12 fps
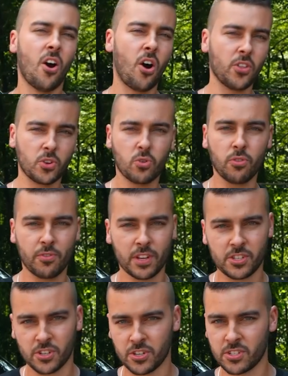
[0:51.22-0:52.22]
all the cool
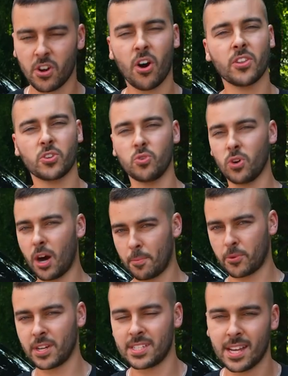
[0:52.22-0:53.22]
features, all the cool
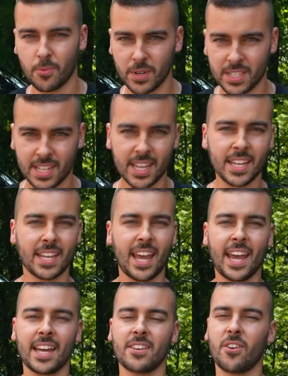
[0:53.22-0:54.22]
upgrades that we did,
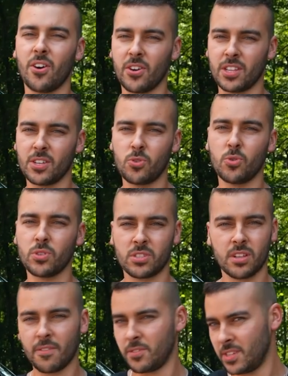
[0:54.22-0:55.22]
and all the cool
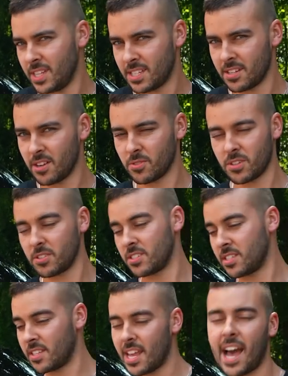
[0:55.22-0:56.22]
stuff you need to know, such
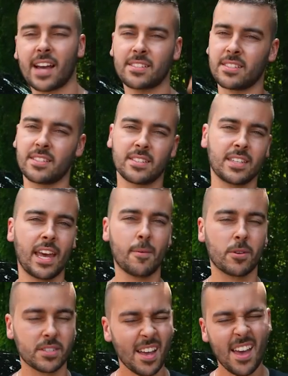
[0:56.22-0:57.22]
as the taxes, the
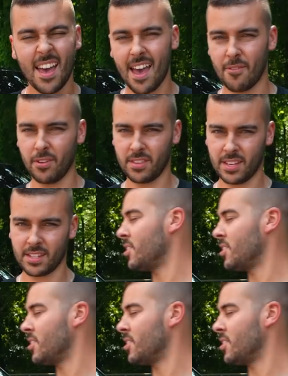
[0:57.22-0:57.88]
scammers, everything.